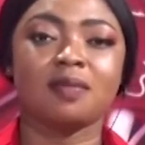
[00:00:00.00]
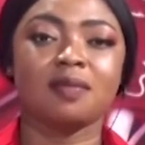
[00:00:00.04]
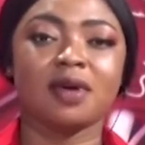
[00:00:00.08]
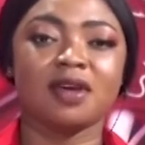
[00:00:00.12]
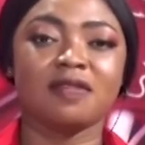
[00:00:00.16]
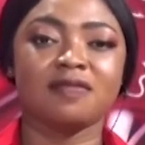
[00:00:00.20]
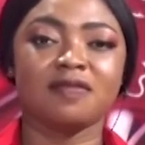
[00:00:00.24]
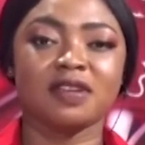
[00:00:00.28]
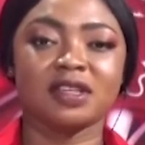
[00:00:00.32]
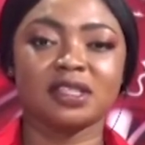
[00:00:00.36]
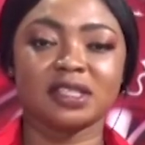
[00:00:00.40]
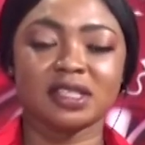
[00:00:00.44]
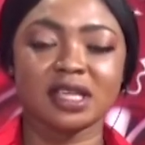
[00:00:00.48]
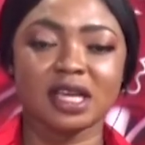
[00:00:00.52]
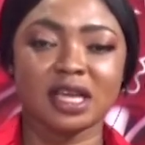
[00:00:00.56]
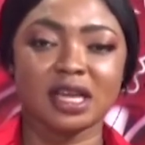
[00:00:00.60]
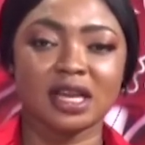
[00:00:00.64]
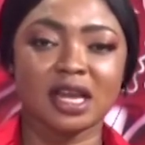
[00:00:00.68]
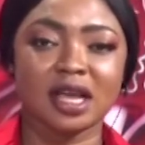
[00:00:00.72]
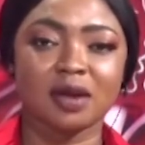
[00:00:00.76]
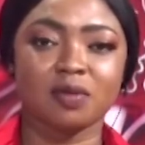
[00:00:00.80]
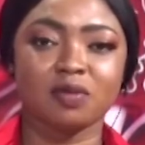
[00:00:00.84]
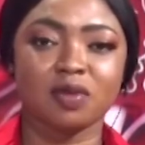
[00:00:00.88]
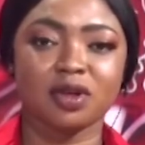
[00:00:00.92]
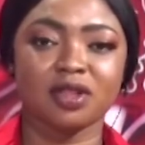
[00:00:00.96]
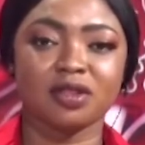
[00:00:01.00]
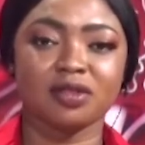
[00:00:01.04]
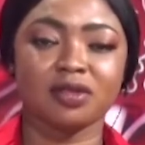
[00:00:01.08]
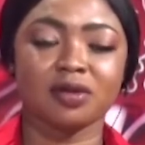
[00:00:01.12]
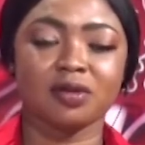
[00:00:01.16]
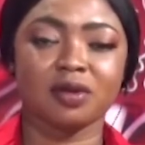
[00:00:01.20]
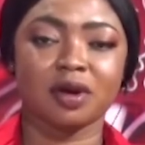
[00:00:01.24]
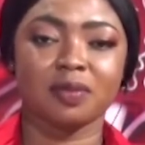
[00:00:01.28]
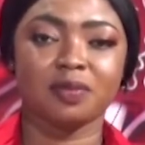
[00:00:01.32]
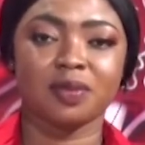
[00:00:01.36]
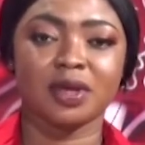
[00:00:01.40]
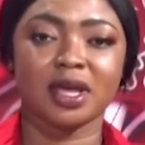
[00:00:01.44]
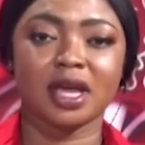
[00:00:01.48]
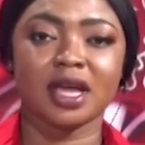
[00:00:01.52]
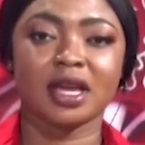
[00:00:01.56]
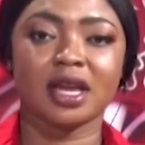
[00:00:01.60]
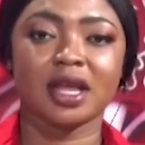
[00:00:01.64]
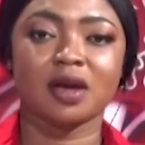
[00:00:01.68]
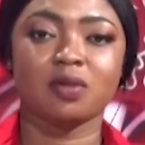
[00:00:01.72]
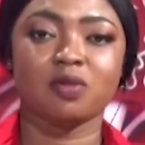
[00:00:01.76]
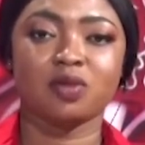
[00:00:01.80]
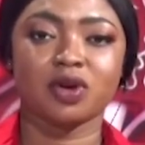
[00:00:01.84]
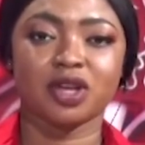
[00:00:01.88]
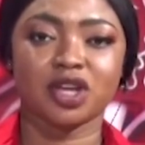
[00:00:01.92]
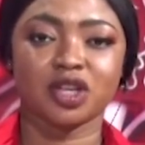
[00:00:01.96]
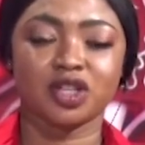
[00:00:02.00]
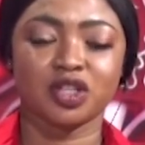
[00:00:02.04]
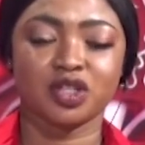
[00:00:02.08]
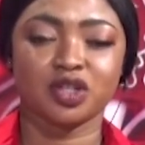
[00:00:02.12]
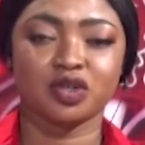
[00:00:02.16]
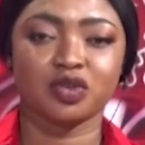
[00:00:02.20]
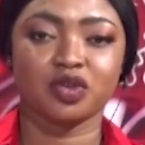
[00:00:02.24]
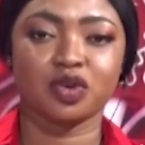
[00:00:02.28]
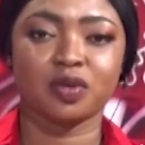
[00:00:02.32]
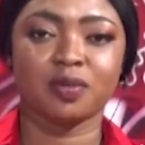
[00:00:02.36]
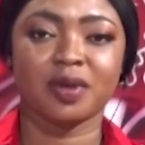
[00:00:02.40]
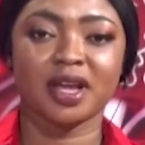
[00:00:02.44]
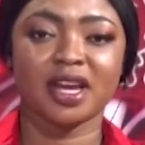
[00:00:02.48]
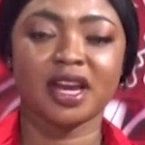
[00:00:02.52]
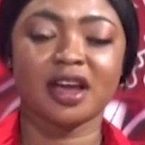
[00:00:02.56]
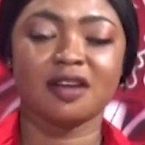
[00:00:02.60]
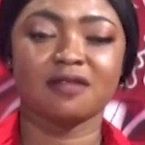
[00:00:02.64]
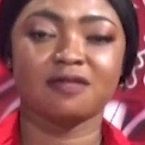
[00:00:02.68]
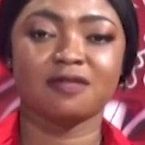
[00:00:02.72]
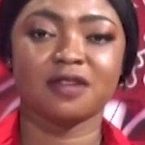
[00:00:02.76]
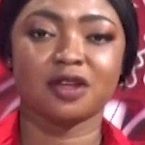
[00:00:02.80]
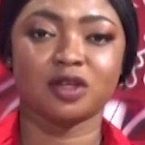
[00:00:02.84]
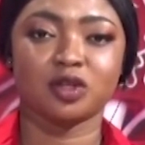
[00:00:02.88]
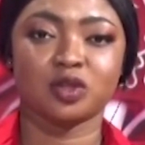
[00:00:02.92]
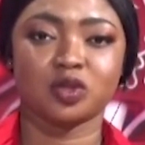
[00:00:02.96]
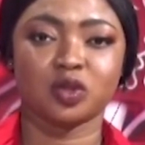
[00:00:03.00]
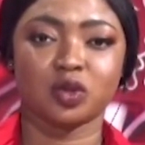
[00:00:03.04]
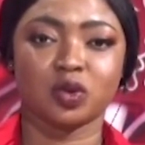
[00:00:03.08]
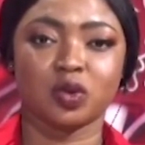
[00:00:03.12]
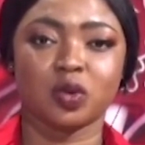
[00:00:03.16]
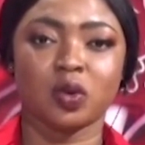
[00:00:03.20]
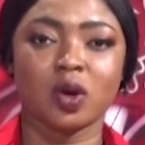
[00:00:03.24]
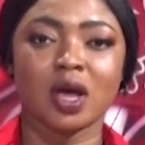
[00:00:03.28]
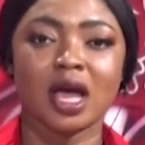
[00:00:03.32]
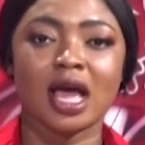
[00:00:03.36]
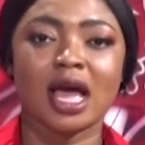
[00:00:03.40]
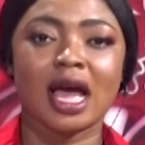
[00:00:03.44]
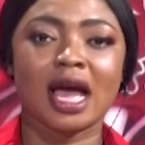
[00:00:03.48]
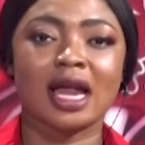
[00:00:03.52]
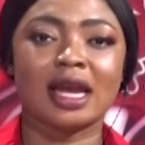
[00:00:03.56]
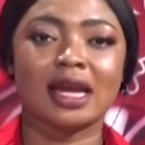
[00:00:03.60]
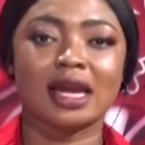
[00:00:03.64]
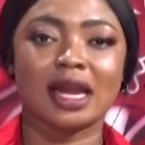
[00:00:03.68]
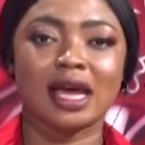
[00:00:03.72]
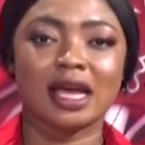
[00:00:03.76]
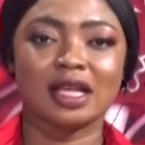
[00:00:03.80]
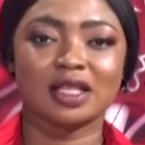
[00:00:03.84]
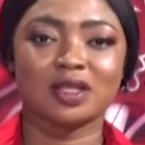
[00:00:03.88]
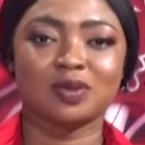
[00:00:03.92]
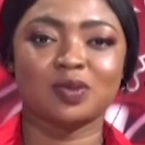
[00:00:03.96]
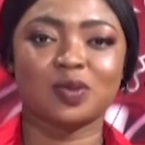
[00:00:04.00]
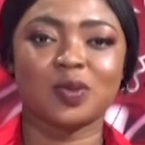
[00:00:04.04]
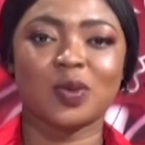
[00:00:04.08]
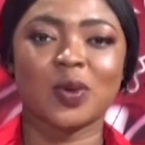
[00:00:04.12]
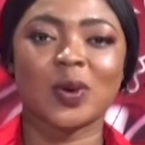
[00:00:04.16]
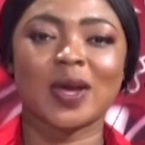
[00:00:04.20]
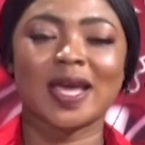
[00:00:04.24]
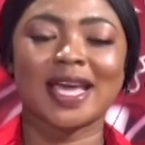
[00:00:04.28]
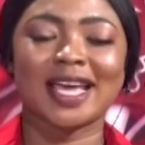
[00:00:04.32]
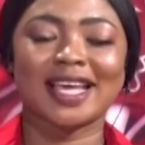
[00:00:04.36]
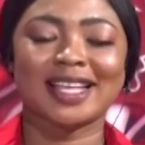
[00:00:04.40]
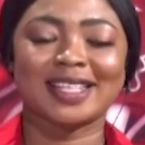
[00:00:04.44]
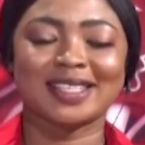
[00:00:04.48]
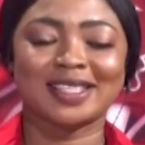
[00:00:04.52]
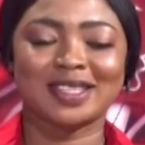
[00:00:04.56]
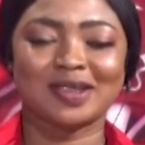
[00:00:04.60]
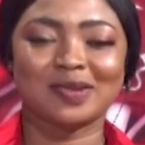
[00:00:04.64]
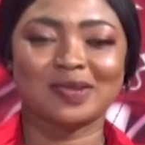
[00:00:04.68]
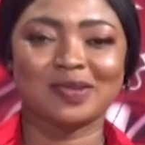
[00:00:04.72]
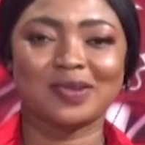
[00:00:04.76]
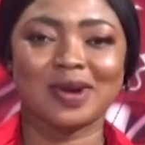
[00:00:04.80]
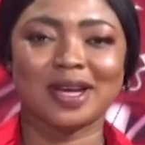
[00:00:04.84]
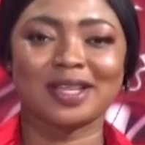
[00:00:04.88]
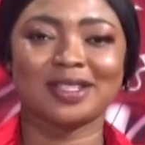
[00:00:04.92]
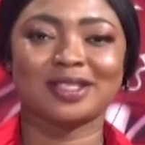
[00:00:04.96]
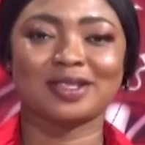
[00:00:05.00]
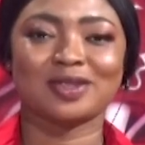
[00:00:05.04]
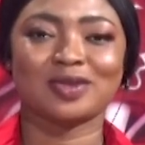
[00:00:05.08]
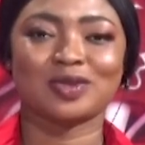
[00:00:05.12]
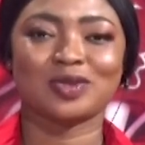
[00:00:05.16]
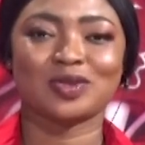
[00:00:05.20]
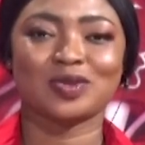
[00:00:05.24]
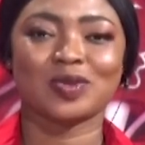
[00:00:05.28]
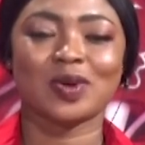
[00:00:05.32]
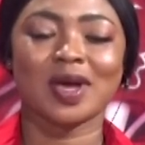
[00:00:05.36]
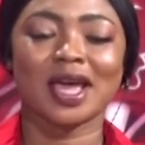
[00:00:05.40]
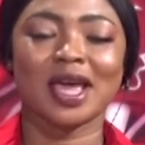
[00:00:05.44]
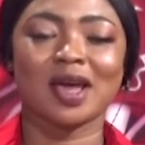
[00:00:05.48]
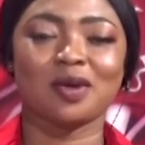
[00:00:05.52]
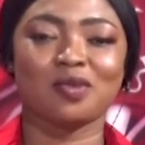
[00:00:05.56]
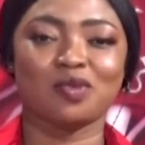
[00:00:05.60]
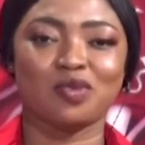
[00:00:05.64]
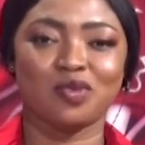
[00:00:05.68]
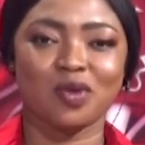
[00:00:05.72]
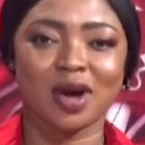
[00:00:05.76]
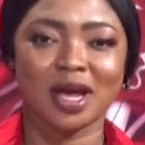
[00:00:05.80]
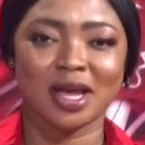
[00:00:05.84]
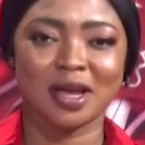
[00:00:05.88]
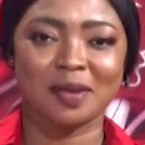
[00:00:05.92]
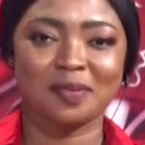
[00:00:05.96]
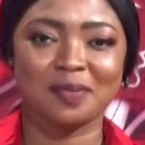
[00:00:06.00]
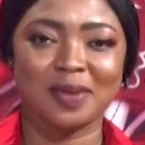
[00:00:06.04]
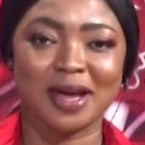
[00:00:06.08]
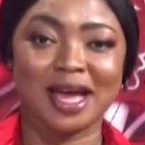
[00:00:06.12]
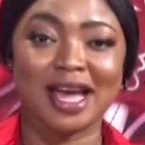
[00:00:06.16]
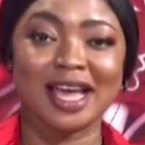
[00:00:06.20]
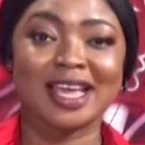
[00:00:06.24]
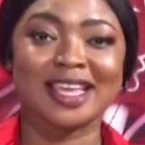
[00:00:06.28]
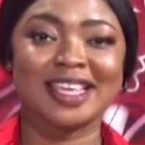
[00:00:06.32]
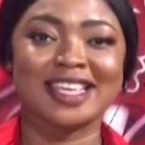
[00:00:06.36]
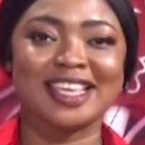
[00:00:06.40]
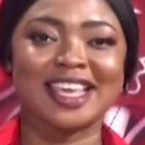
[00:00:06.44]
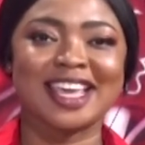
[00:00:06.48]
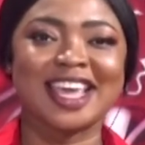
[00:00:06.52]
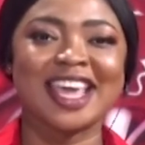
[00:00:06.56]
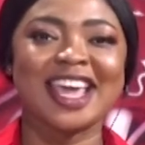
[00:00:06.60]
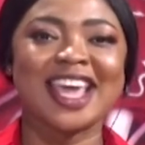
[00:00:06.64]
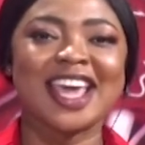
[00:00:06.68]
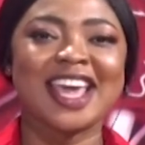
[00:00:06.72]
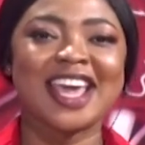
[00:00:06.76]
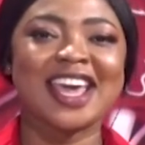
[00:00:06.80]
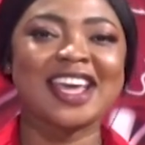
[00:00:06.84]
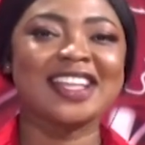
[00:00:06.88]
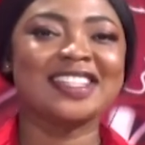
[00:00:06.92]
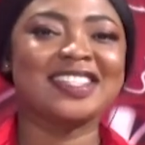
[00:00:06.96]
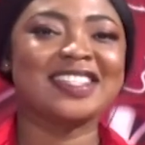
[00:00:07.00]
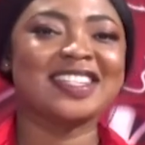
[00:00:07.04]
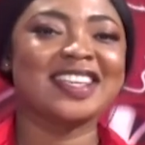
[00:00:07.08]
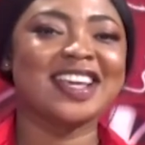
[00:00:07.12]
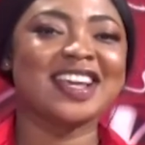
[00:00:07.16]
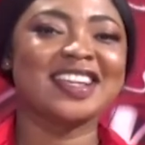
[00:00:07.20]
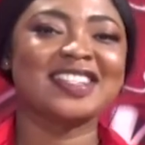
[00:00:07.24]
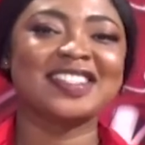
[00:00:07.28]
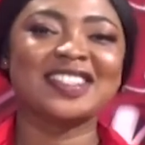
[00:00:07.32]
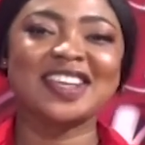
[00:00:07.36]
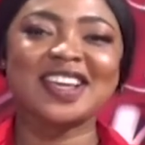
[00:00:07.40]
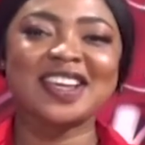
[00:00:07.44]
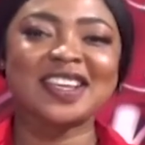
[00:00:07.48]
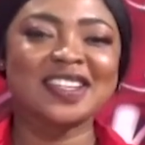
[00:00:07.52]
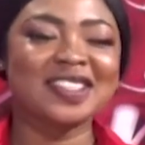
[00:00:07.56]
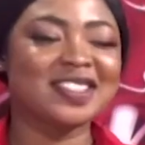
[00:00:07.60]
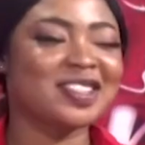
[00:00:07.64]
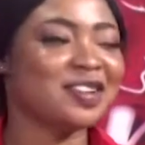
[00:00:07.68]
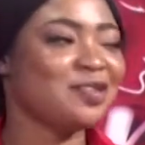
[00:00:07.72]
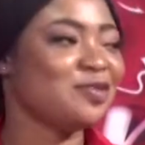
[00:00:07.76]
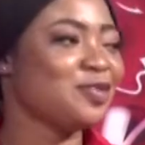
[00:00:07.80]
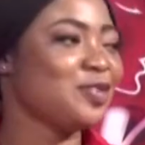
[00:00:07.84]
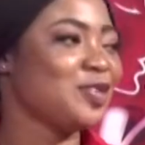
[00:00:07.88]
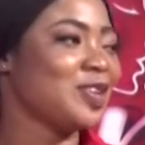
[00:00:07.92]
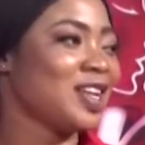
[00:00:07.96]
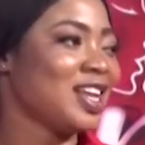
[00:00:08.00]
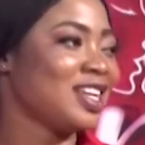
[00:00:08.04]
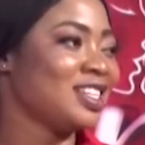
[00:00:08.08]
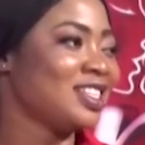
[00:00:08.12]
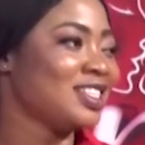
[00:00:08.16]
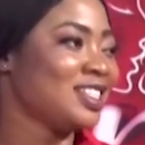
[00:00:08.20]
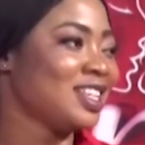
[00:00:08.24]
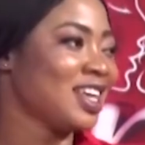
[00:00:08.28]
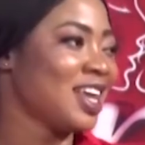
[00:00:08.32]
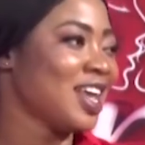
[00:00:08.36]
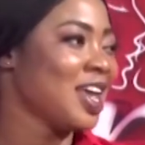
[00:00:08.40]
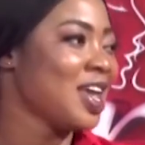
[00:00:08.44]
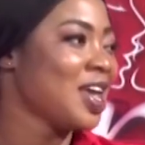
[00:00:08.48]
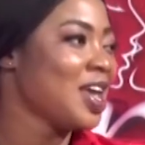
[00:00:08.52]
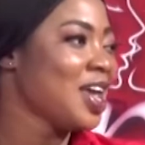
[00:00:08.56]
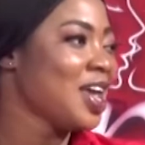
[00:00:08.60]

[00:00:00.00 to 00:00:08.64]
perfect skin and body therapy ene boye chidom ena face so no anas boy enterprise so e boye pa yi enti ye she interview na se